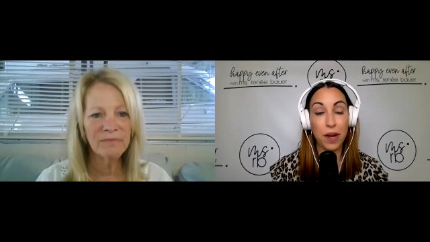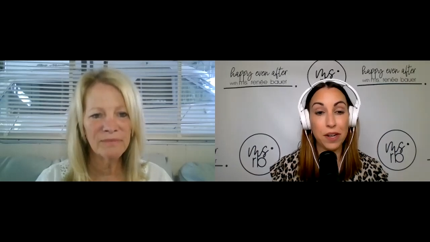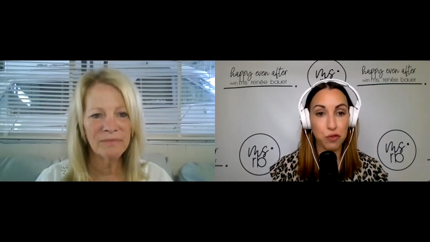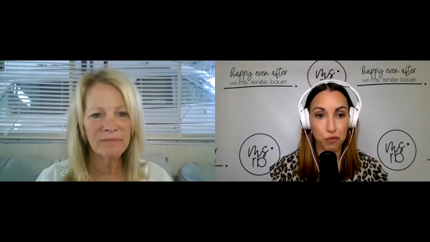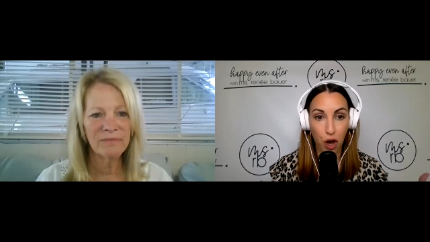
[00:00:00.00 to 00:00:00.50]
Speaker 1: what
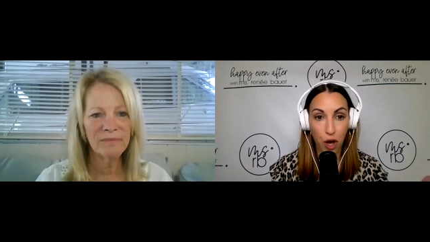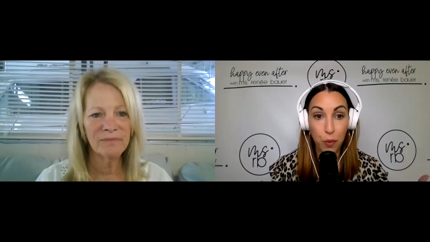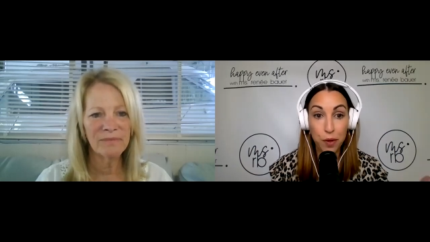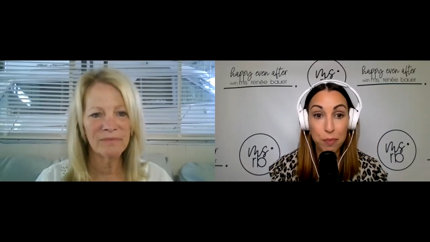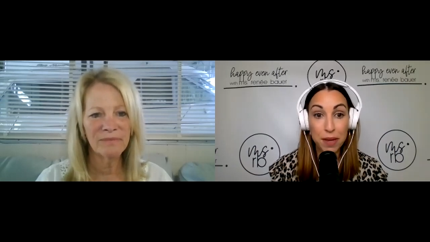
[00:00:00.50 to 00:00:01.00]
is wrong
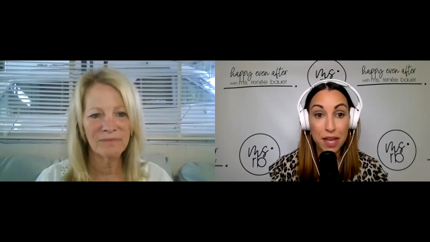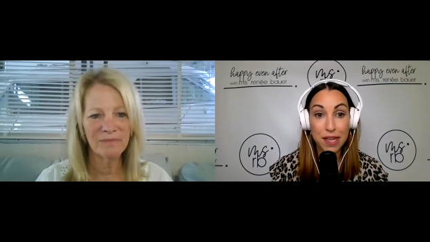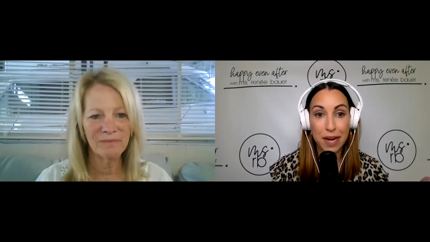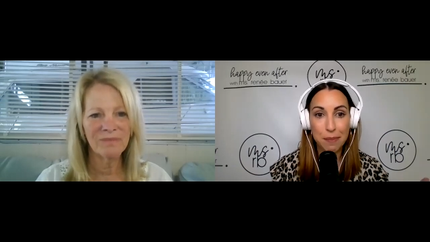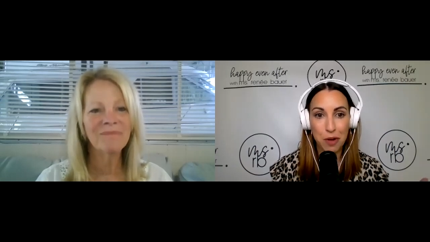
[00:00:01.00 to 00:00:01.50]
with me
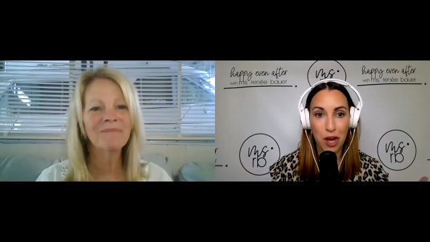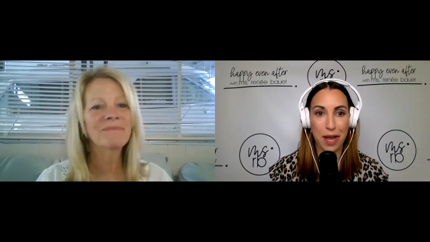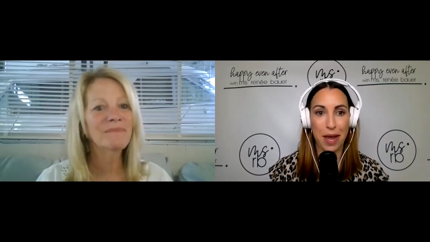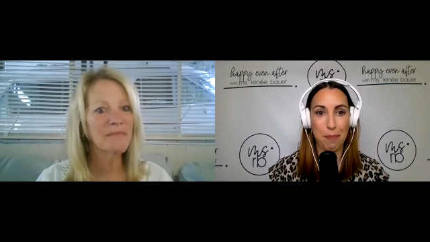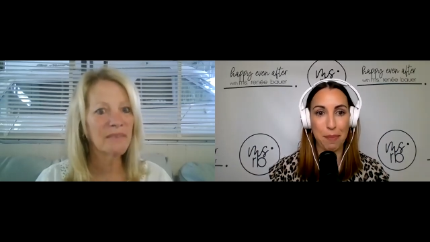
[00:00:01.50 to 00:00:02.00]
that i'm not
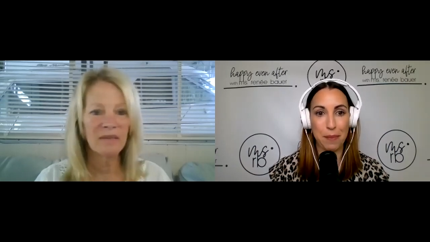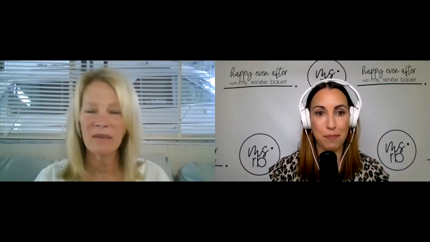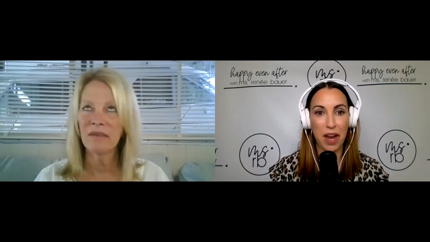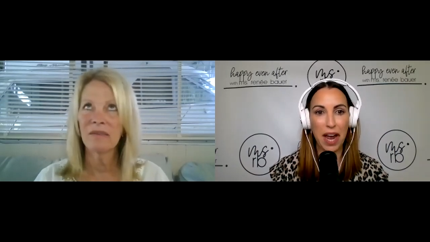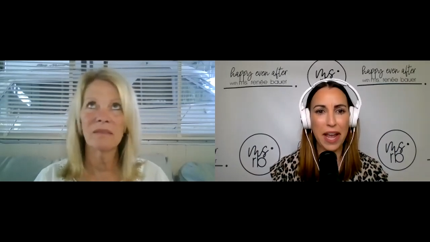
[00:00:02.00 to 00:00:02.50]
happy
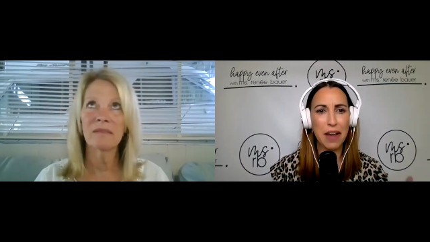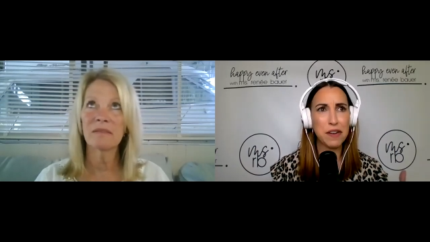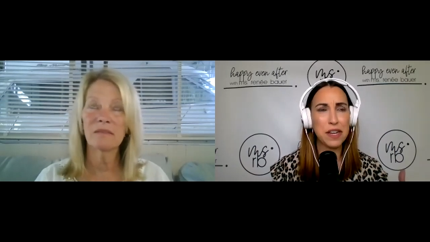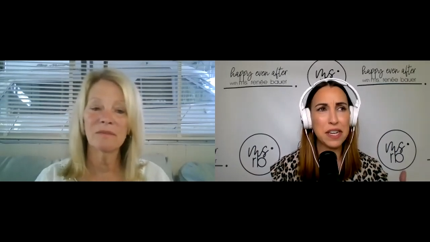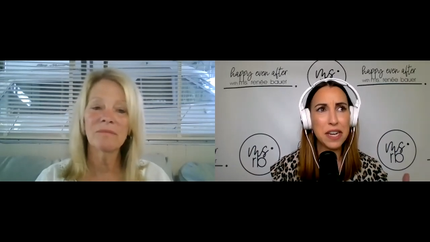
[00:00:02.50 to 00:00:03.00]
i have
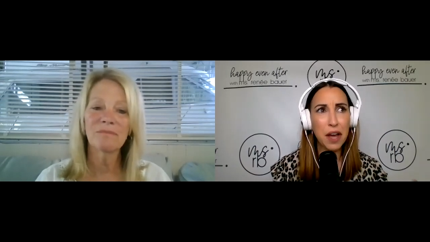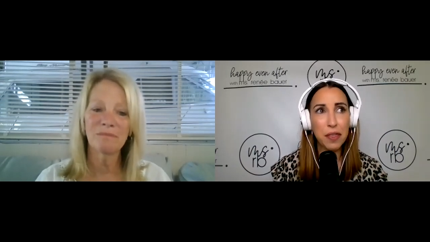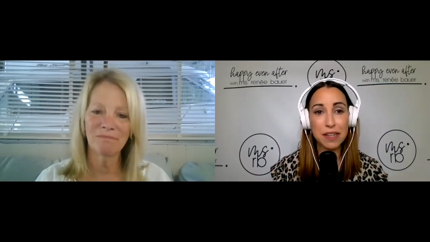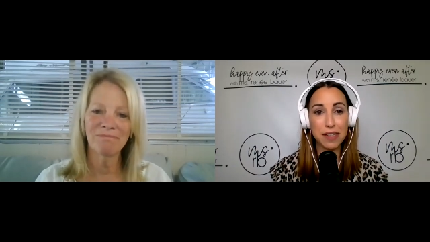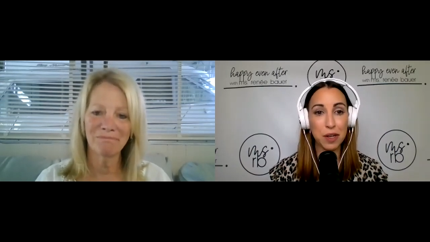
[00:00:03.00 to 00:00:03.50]

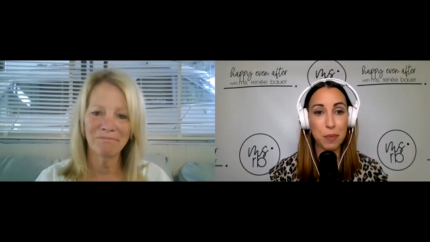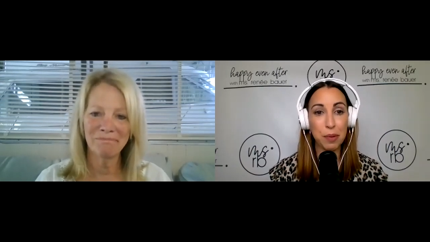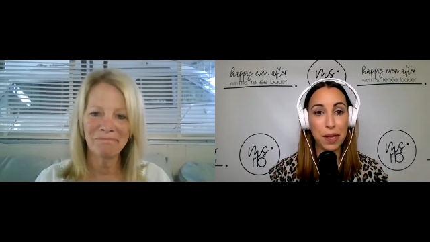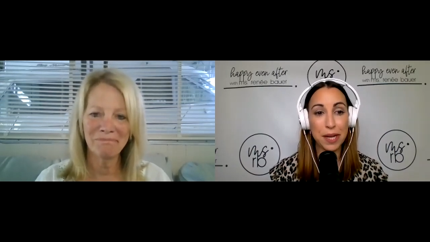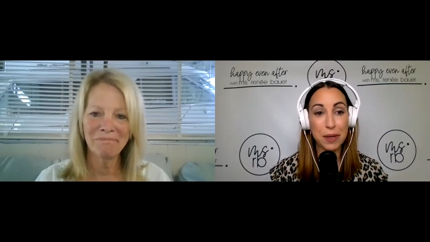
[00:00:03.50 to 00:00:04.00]
nothing to
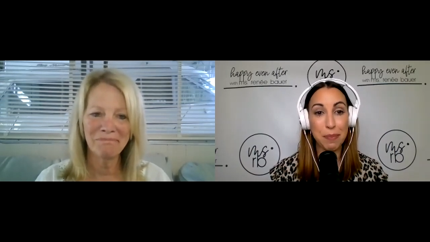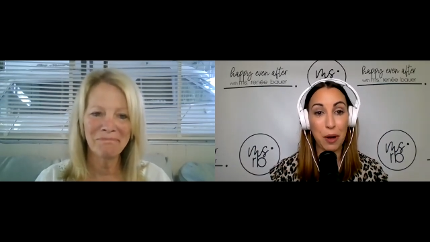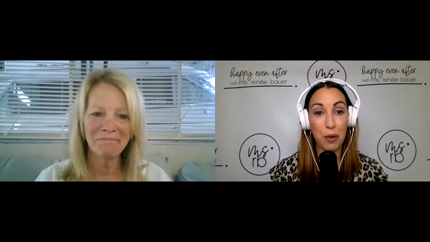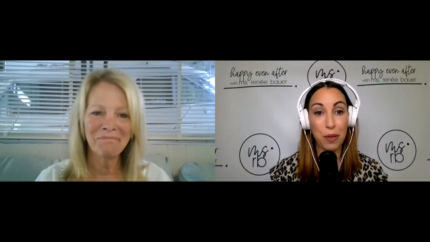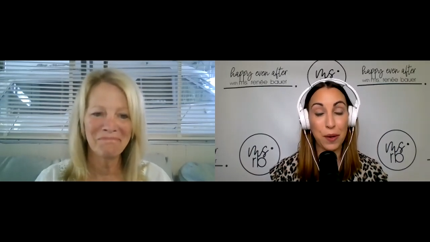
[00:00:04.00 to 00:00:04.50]
complain
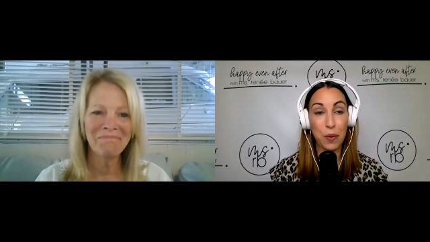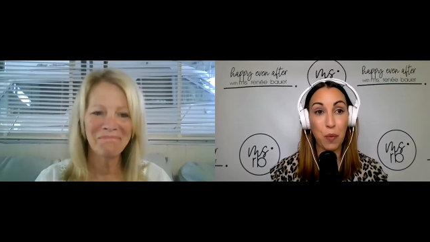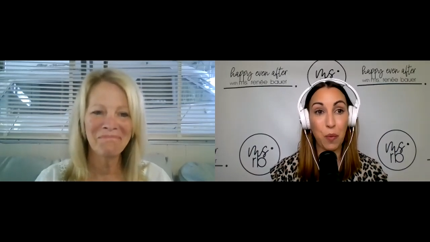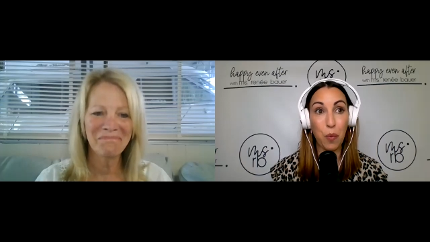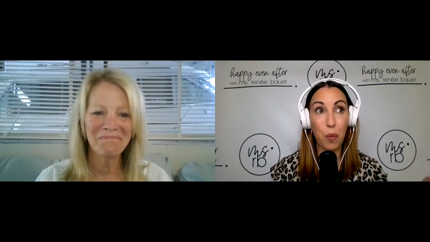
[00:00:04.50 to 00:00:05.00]
about like
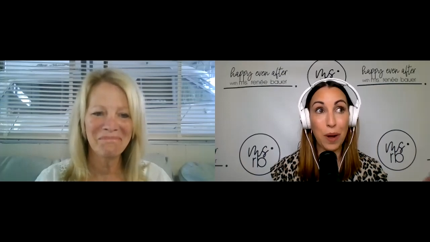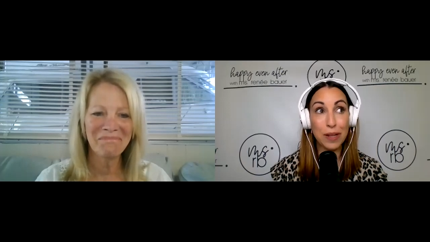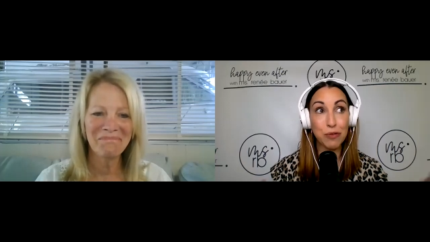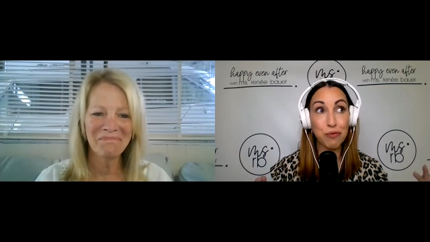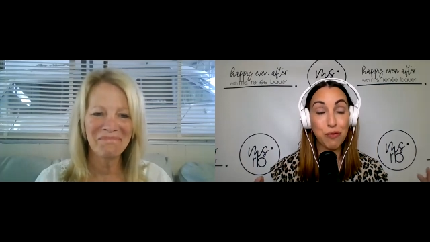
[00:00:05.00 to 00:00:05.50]

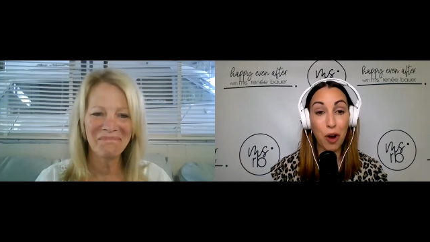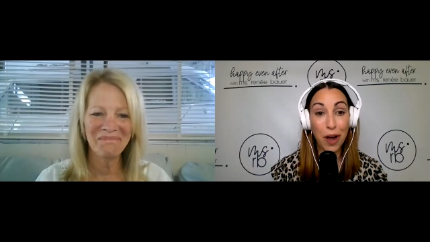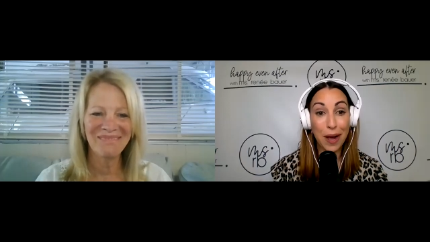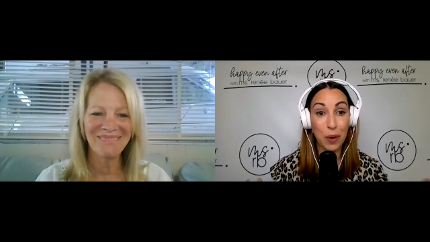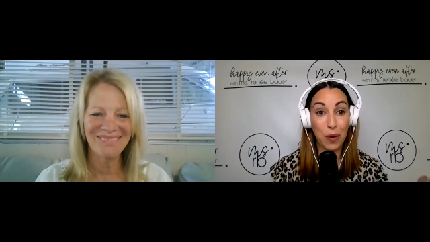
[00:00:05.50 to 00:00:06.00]
what's
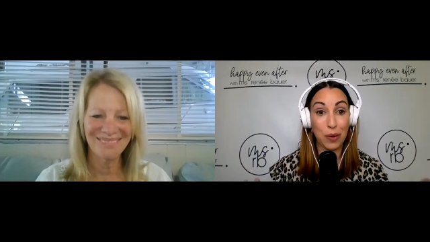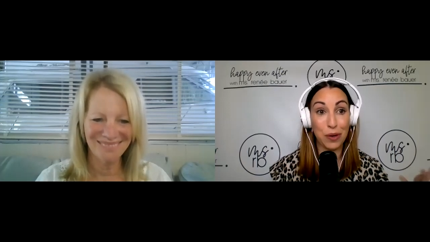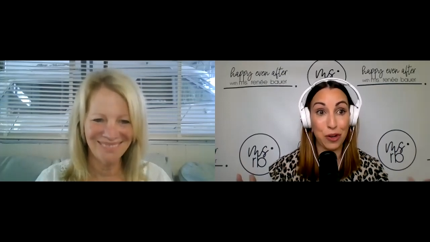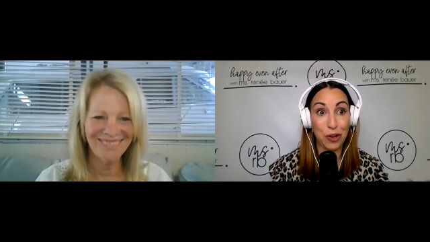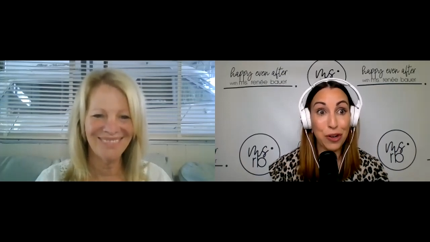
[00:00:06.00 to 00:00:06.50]
wrong
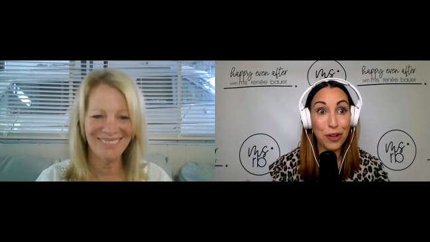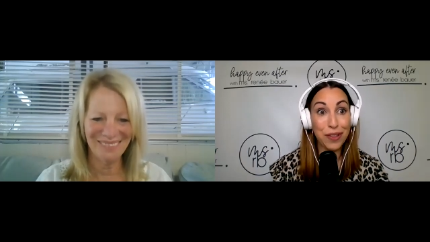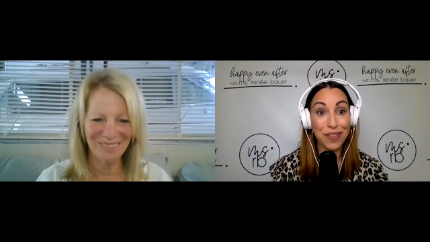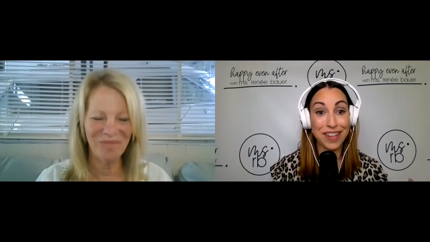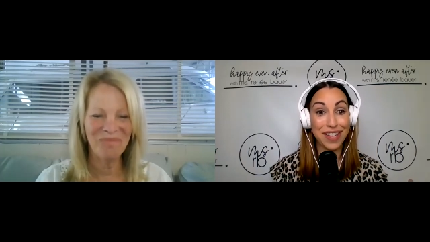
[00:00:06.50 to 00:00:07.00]

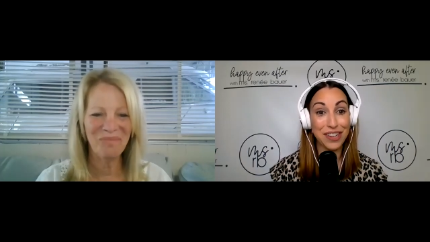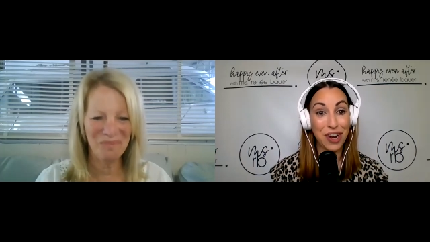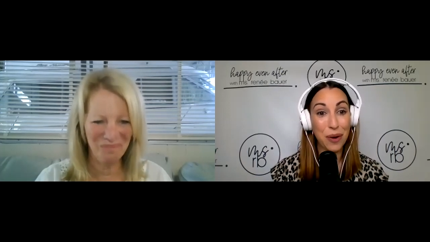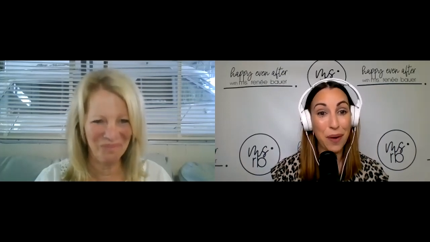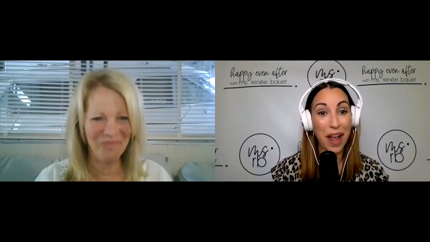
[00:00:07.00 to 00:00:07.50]
girl you know
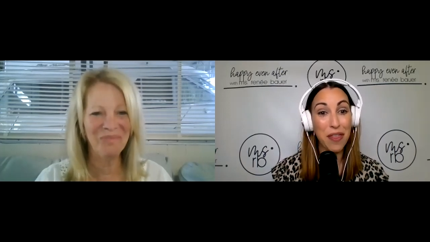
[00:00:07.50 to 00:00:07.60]
mm-hmm.